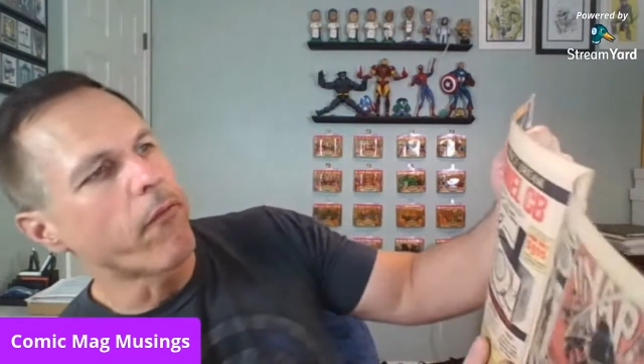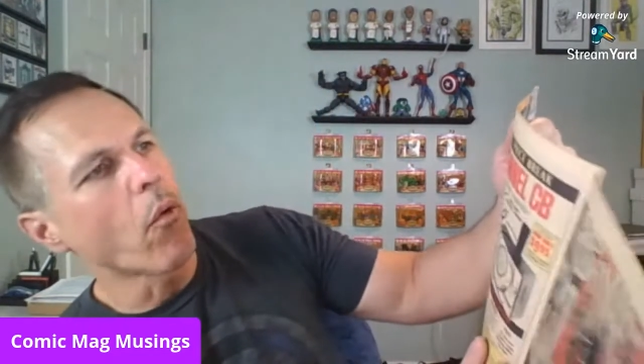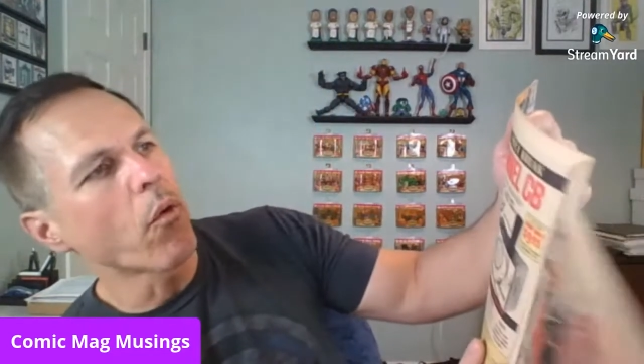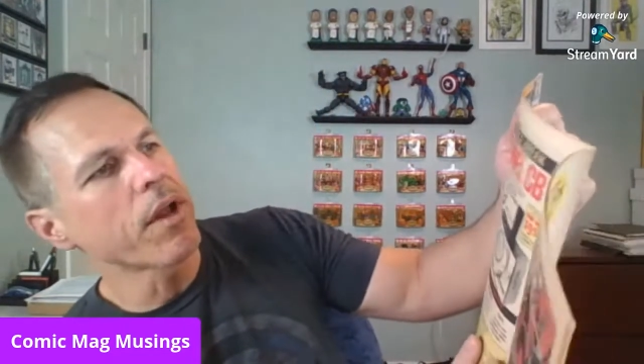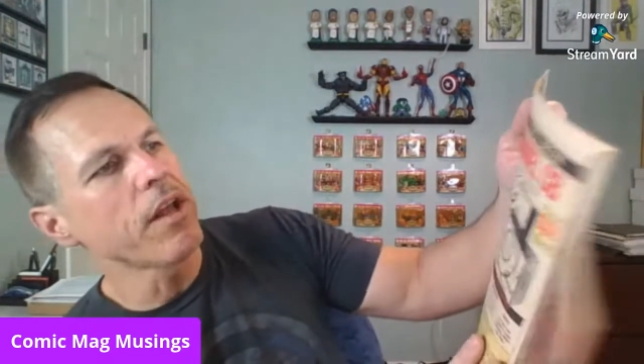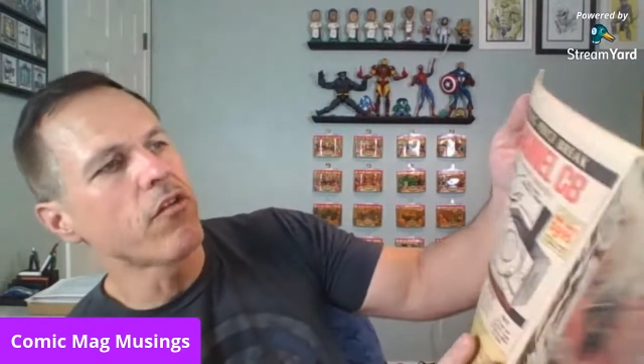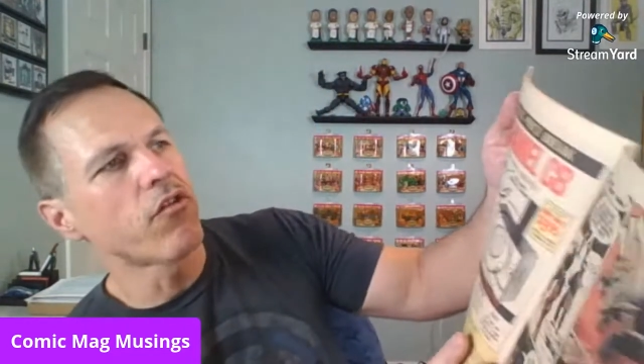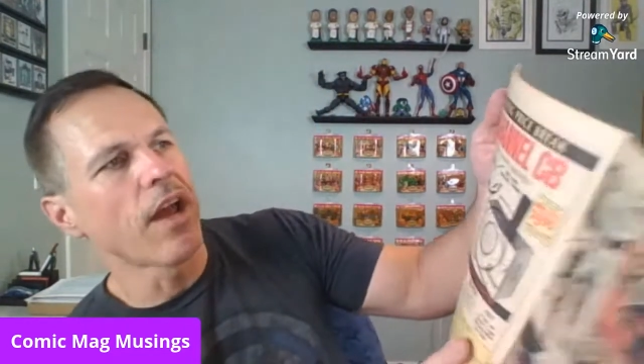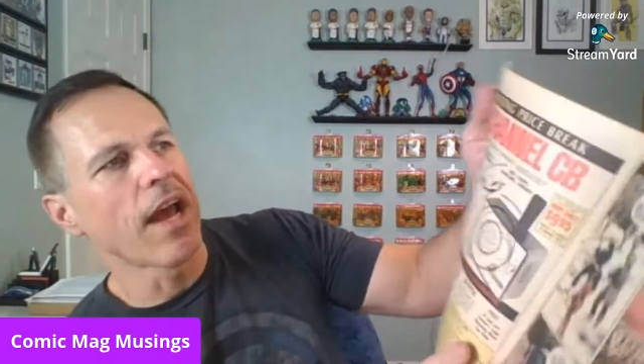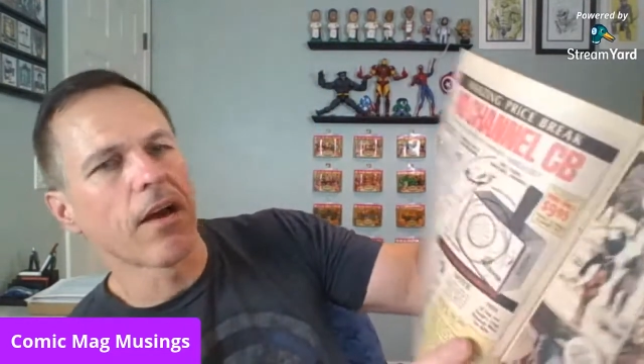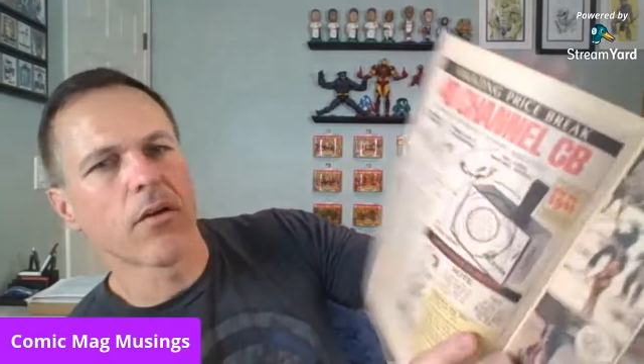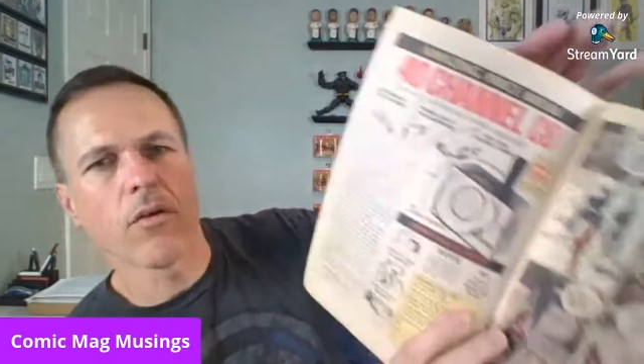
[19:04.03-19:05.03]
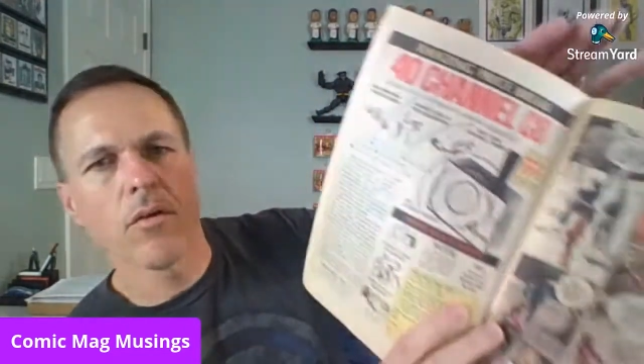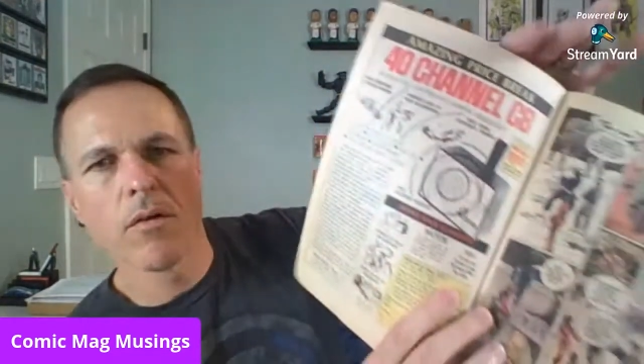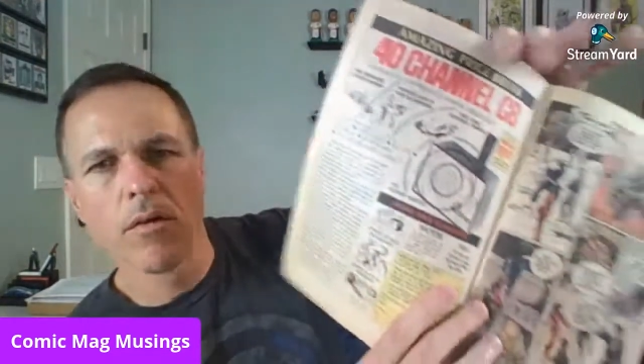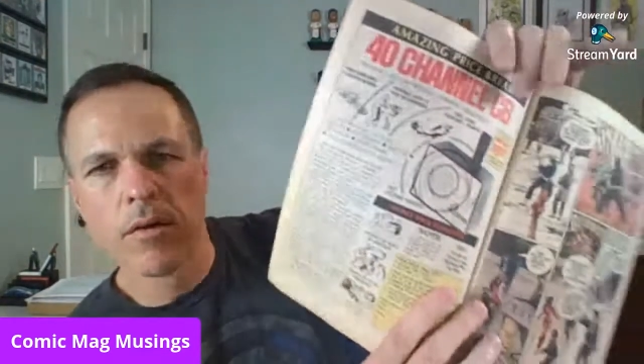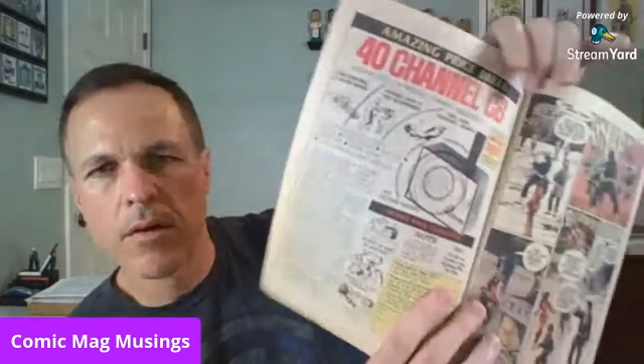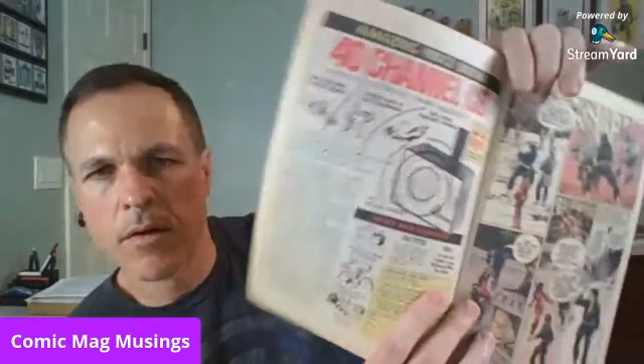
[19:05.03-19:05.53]

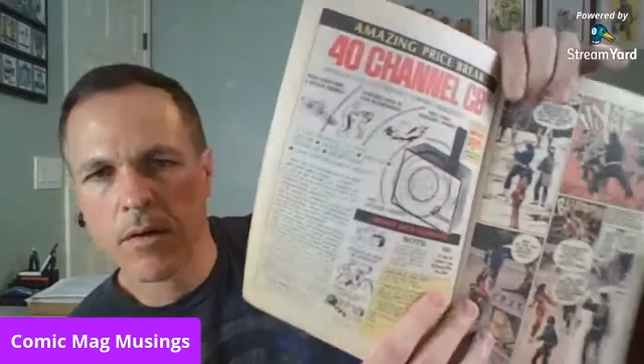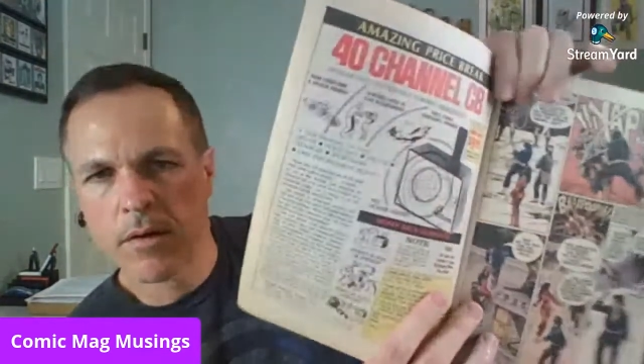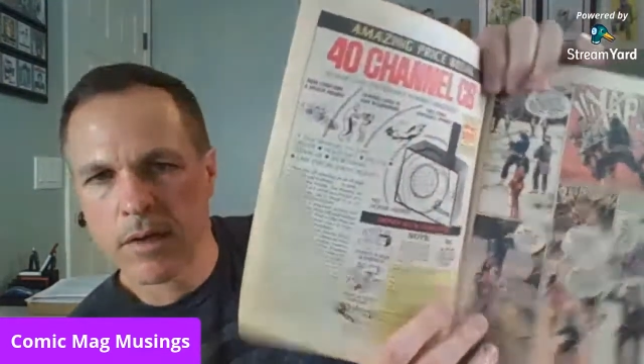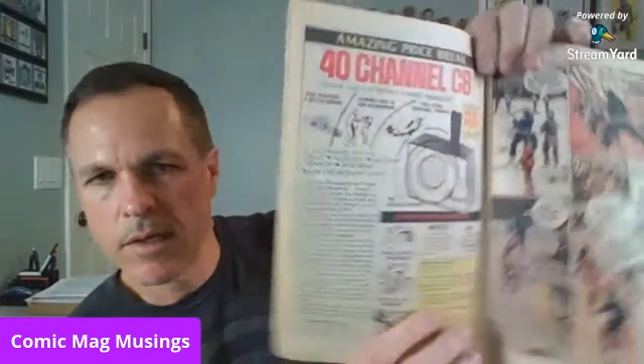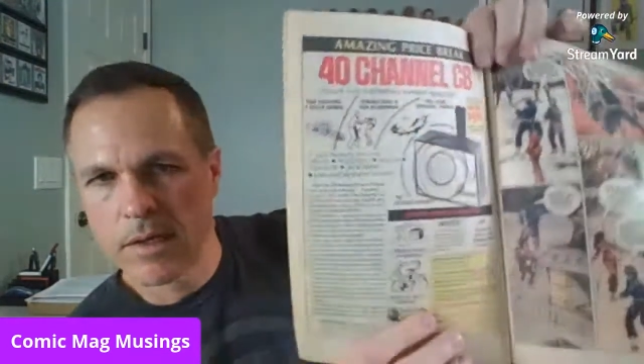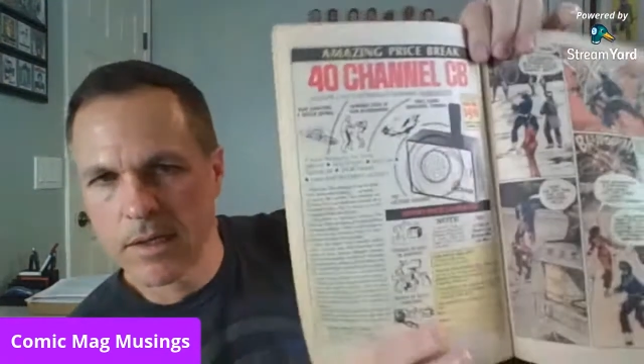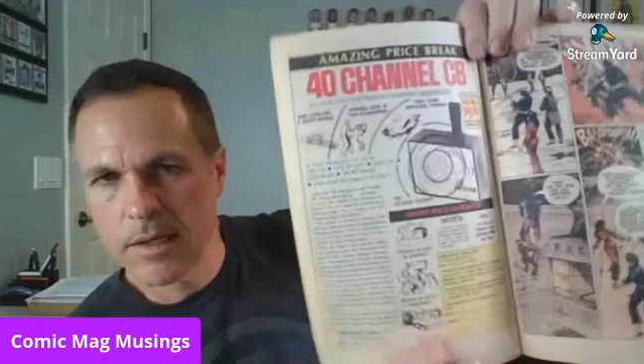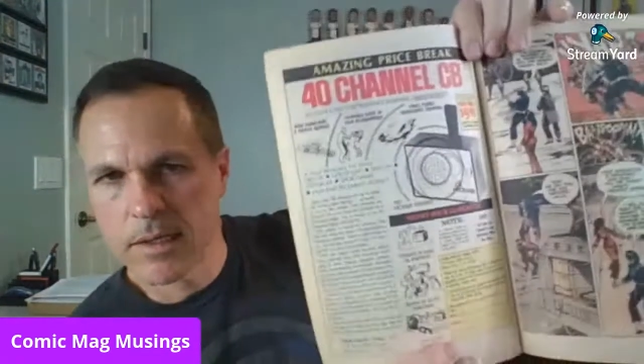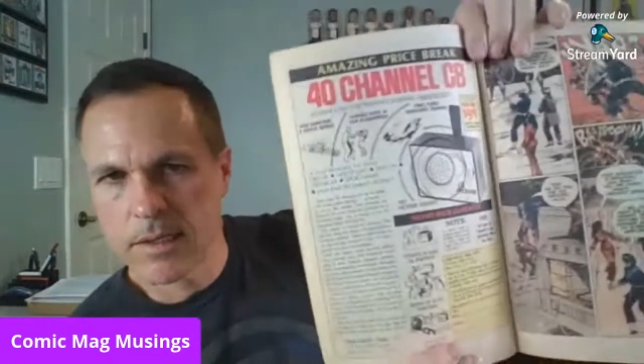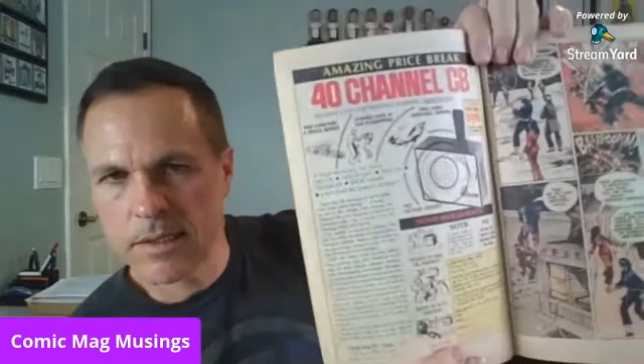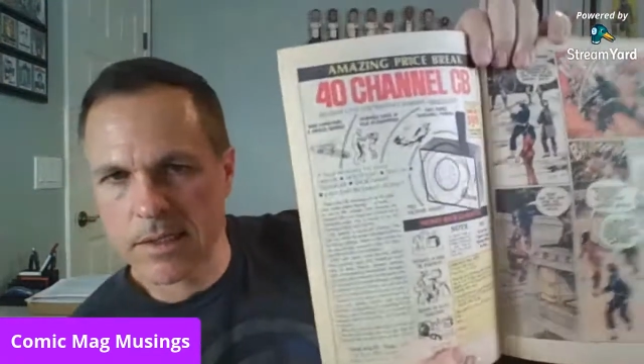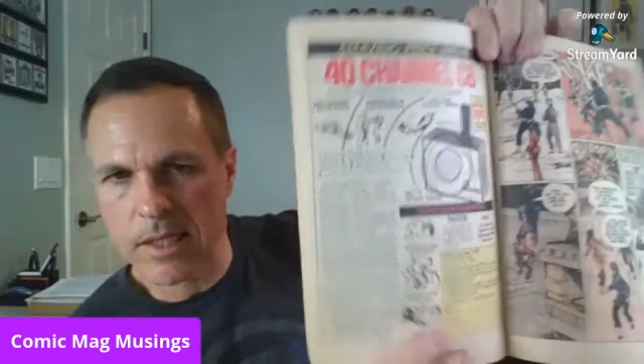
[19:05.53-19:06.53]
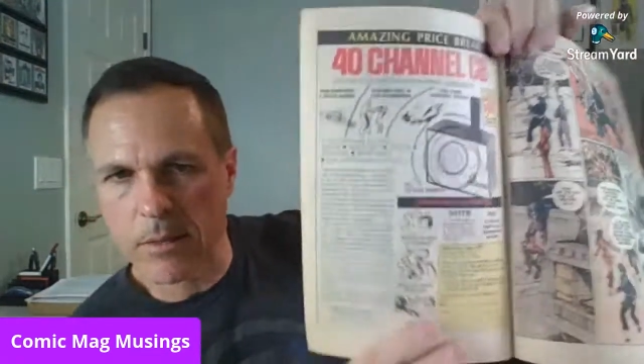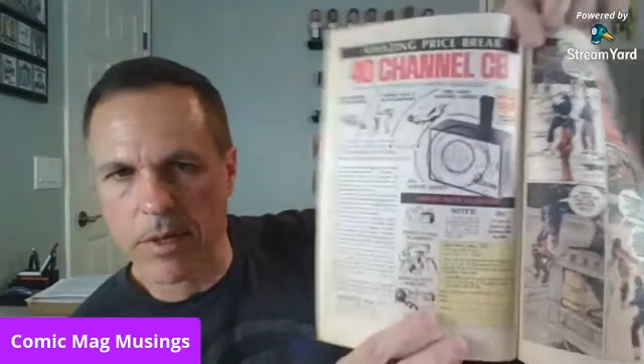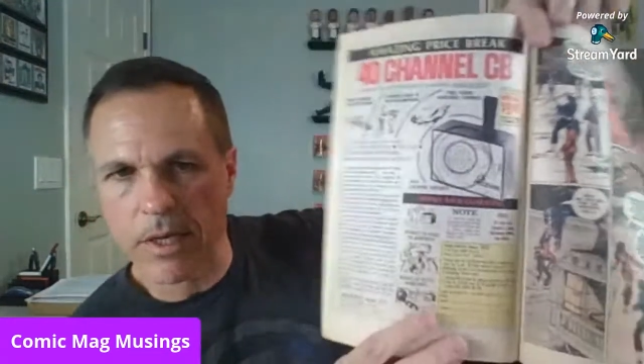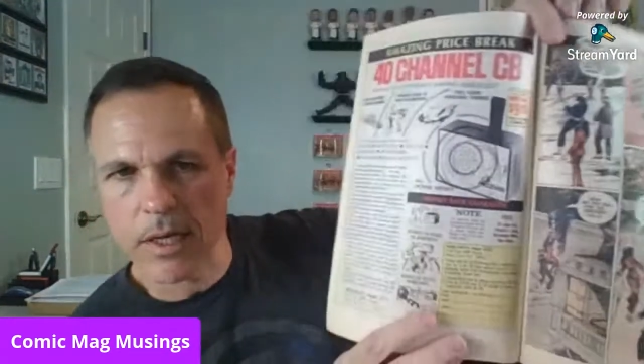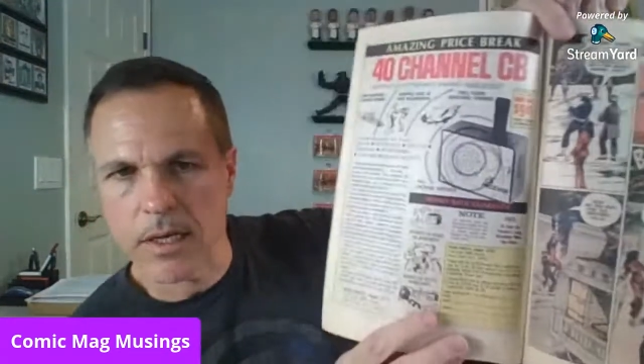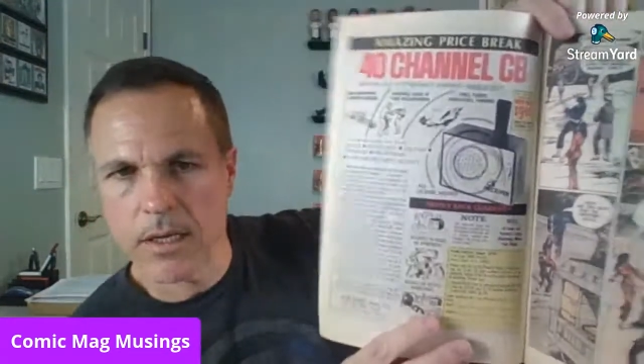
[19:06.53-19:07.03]
40-channel
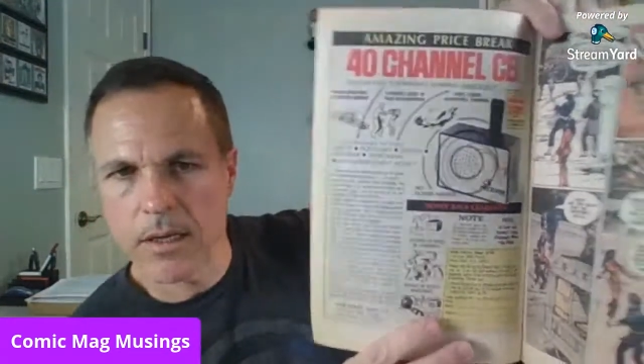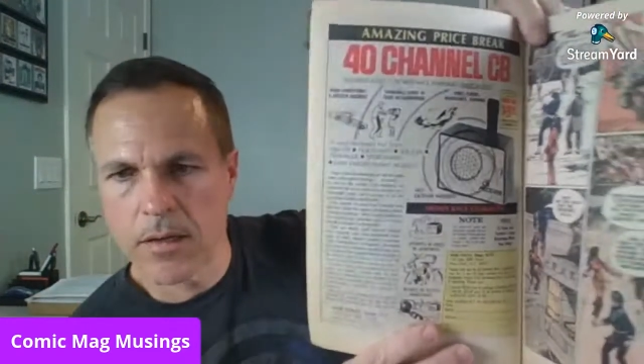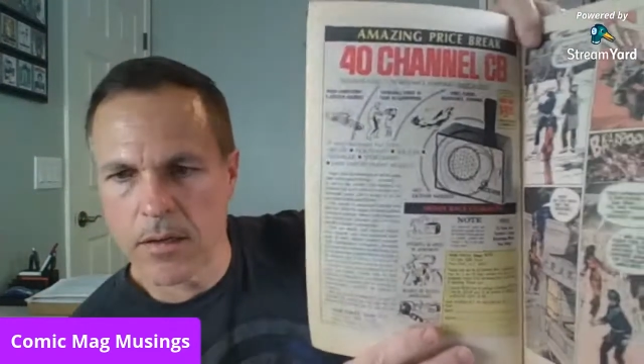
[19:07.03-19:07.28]
CB.